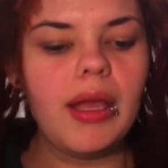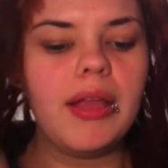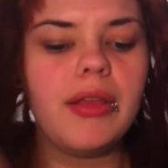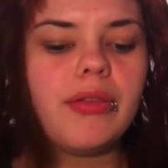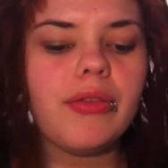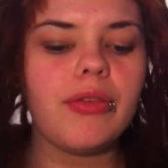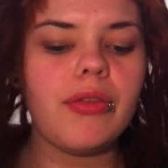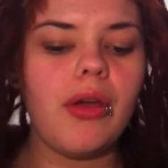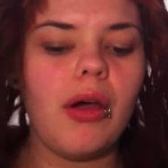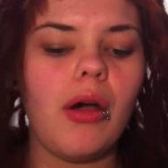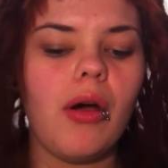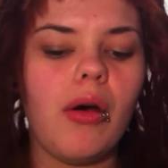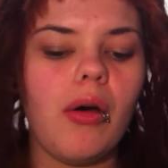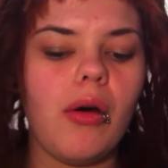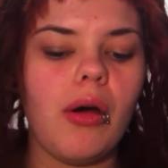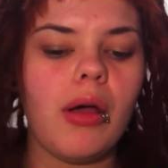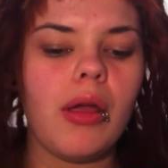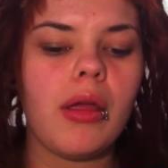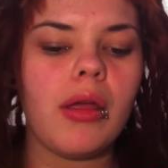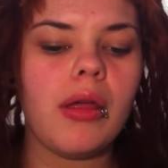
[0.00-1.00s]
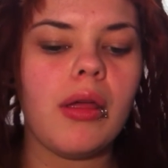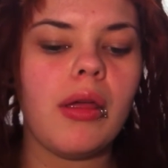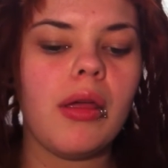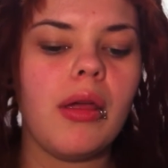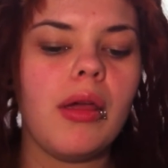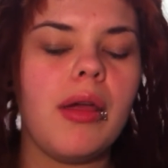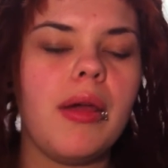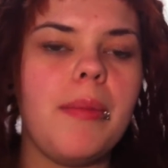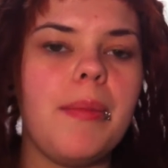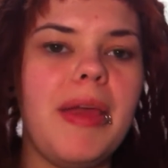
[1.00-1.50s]
And so
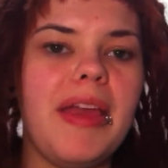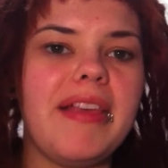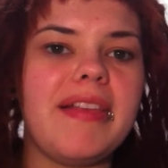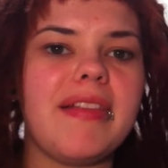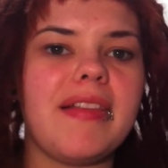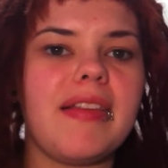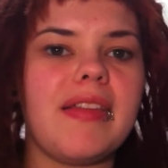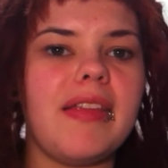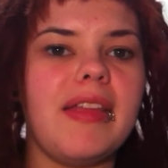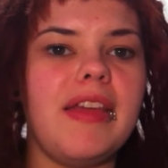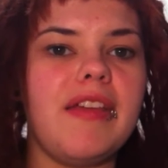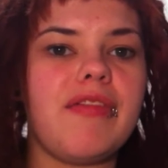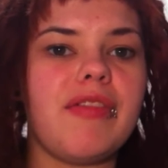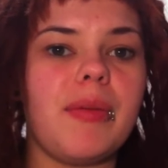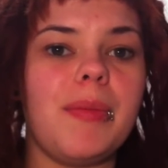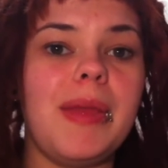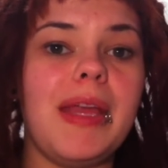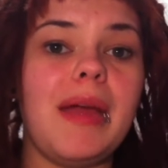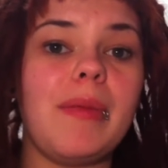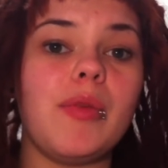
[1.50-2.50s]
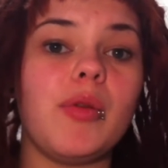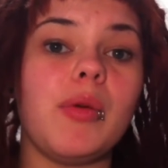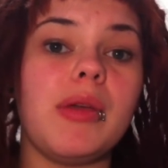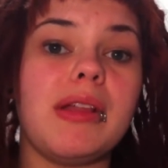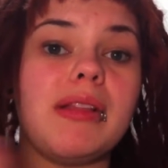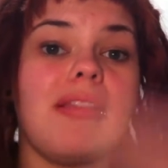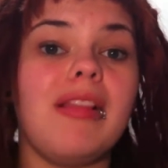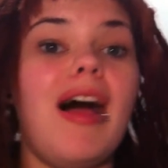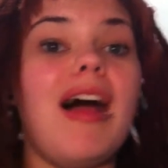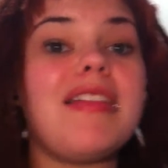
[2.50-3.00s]
basically, for me, I'm
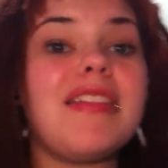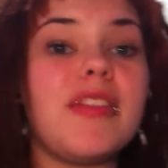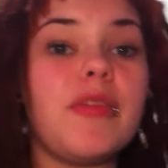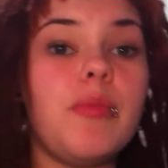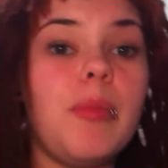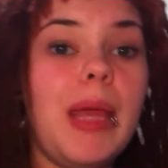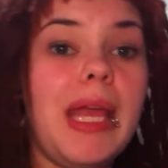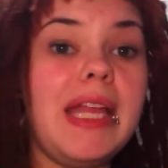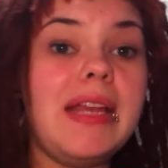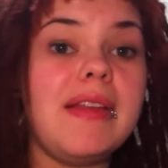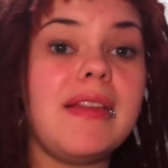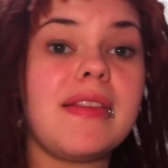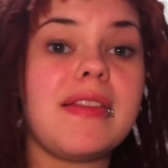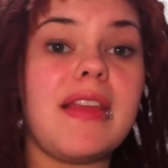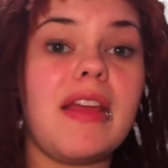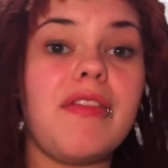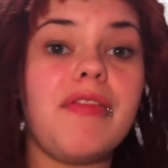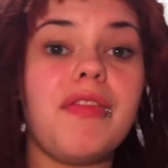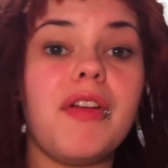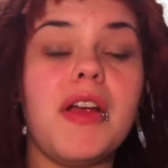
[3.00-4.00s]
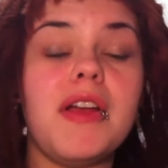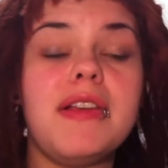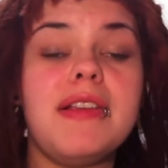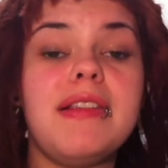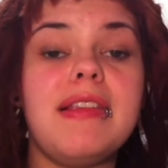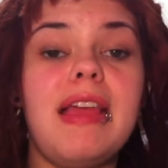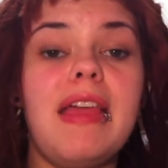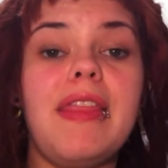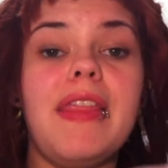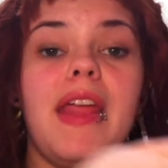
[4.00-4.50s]
doing lots of maintenance at
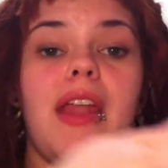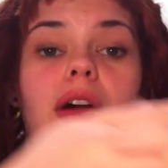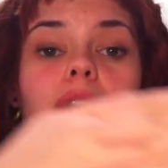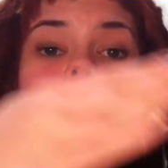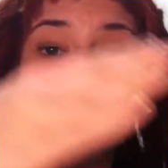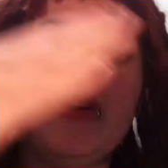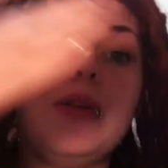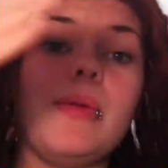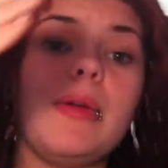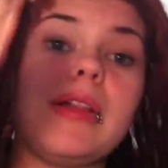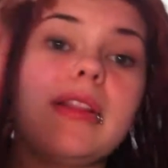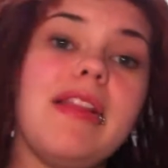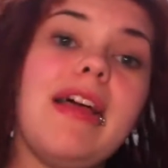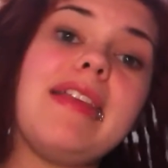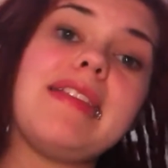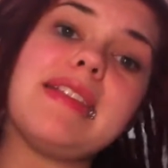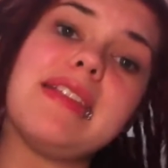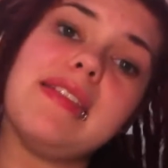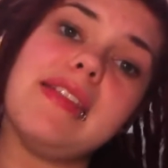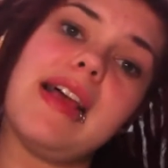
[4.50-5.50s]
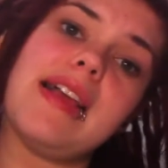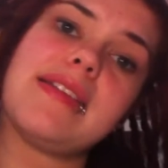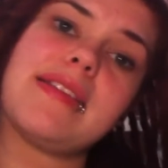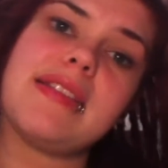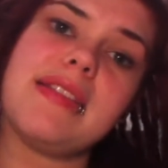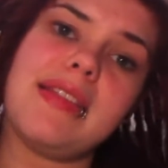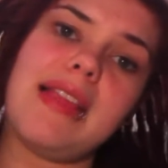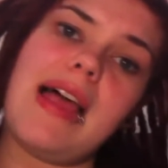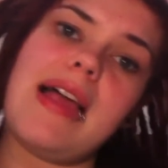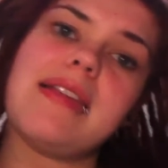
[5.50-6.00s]
first, and then I'll be doing less and
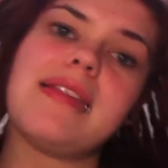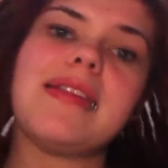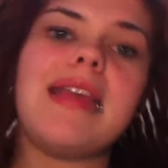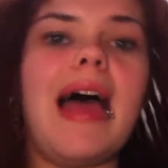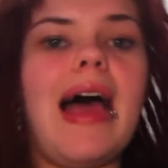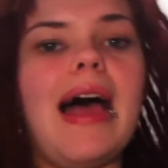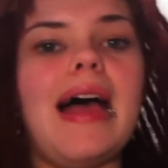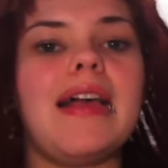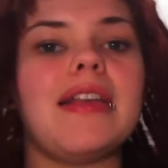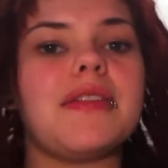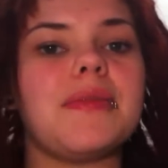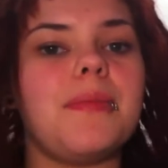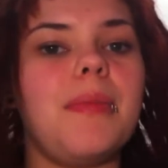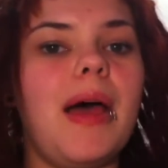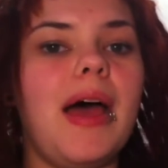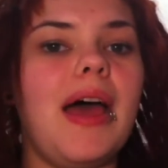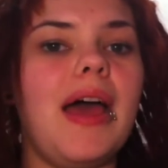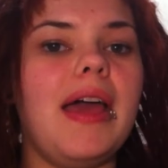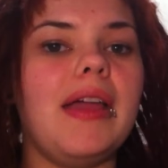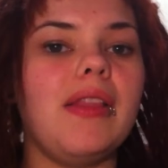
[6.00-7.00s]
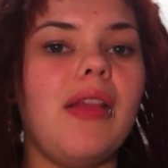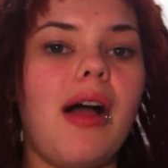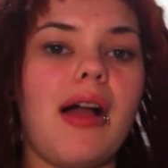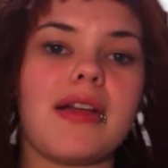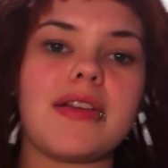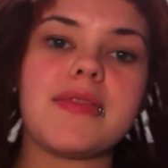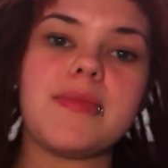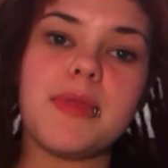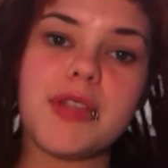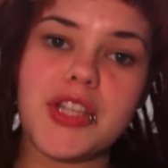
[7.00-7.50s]
less and less as my
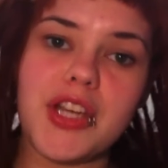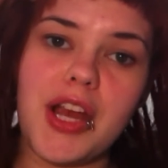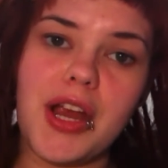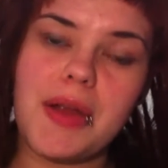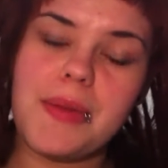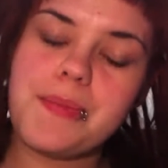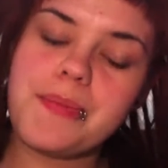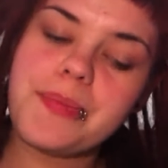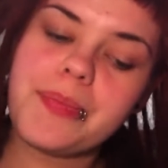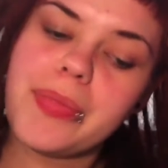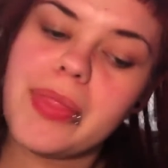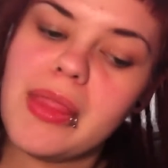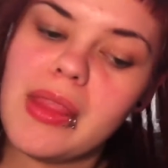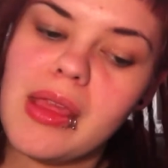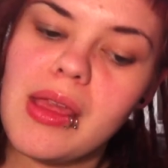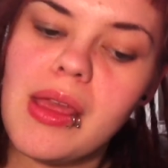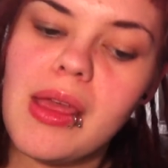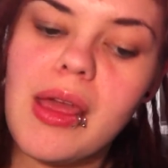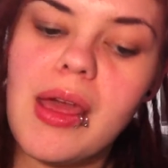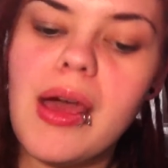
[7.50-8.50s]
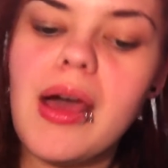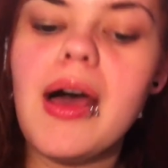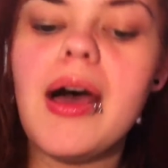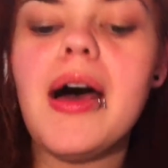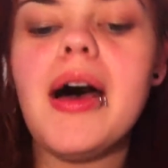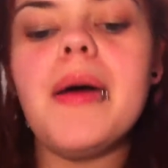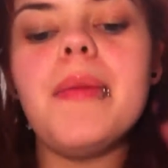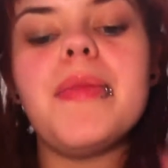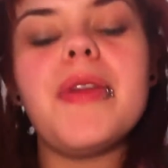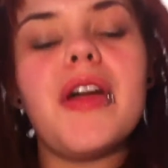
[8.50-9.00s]
locks mature.
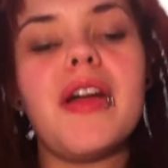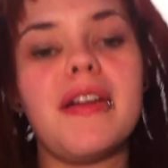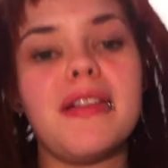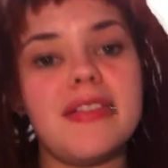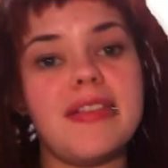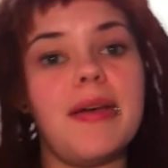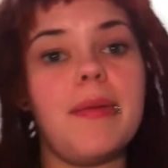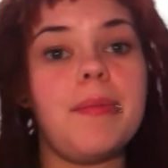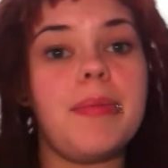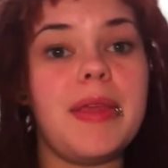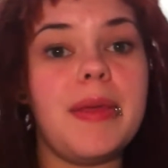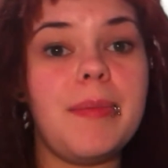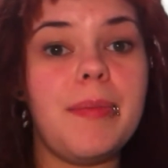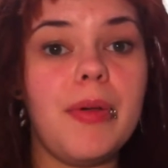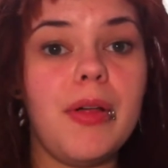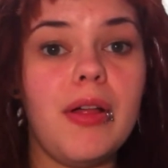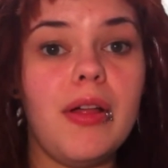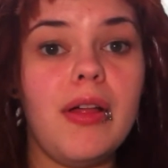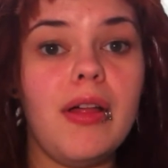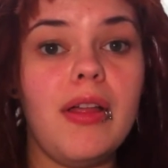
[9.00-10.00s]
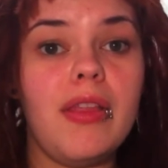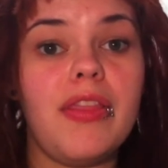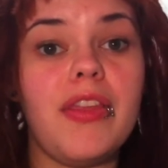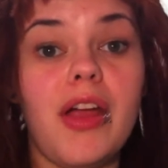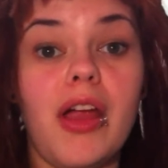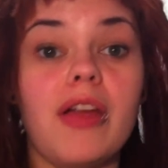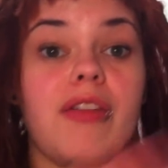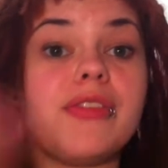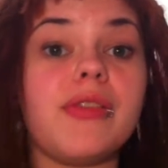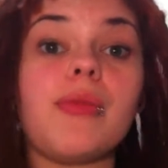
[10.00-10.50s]
There
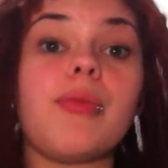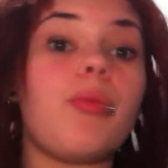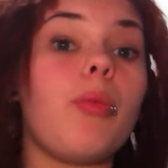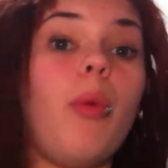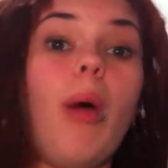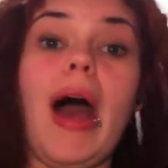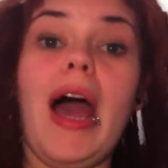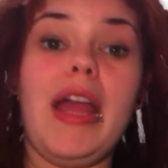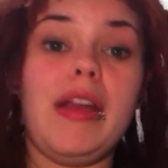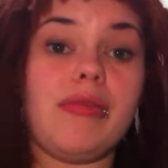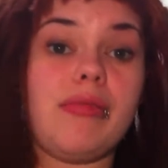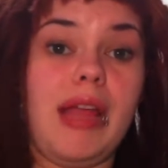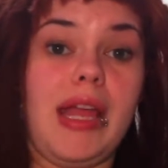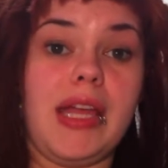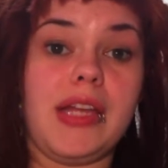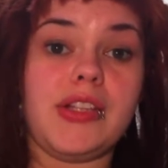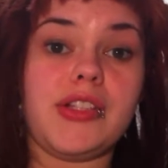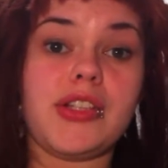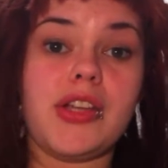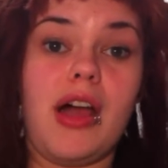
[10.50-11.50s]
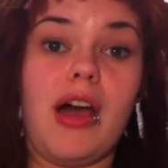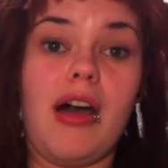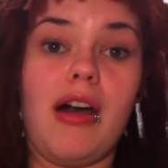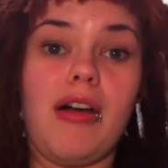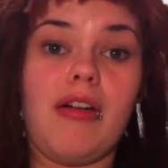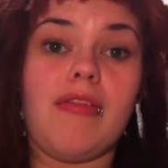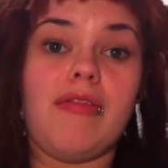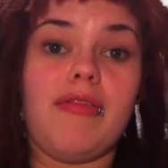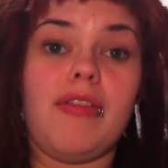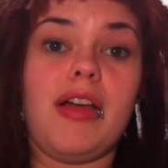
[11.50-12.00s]
is a wide range
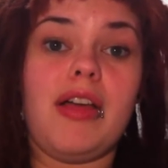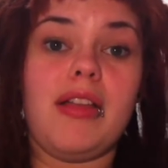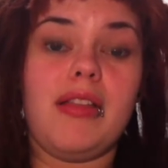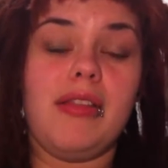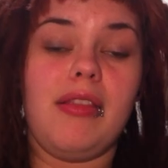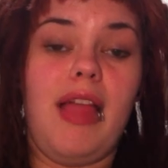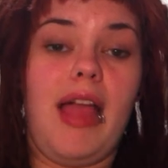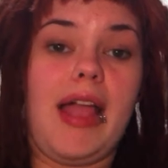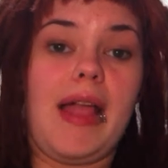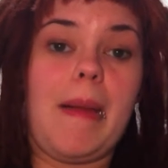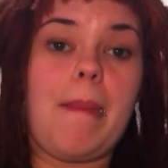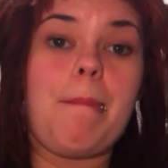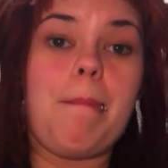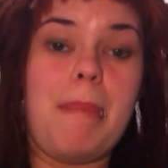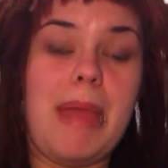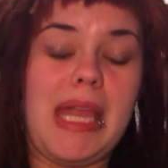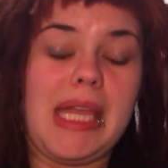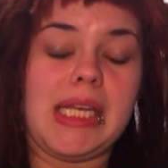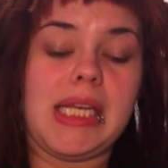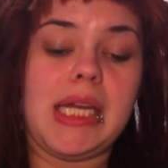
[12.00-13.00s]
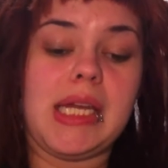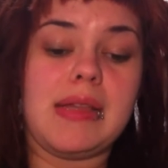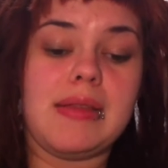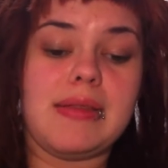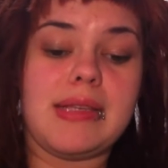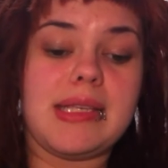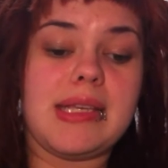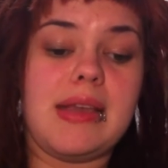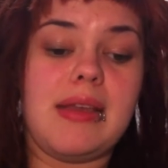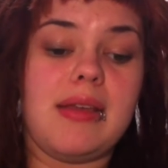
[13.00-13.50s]
of, like,
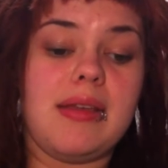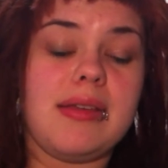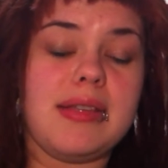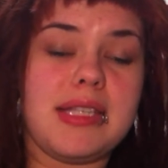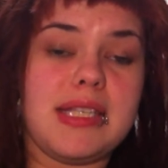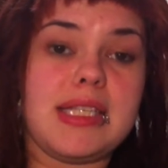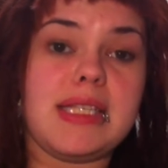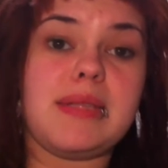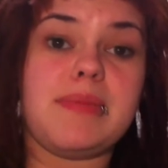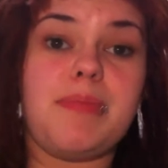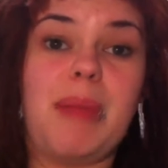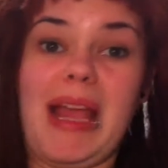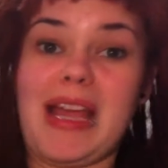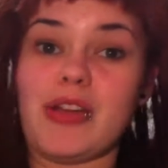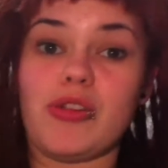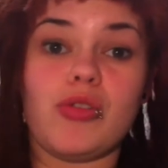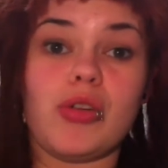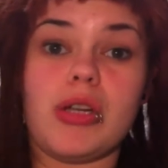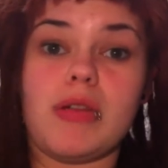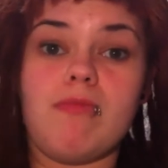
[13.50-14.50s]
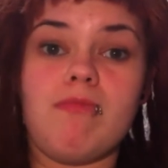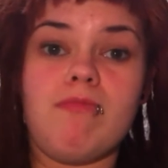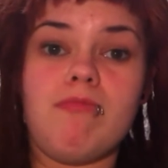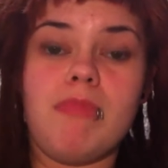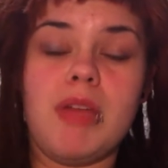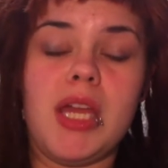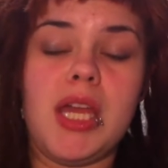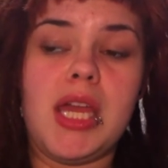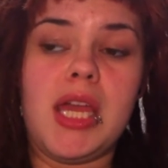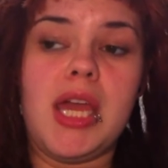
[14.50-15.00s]
maintenance
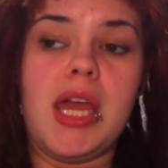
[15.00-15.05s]
spectrum.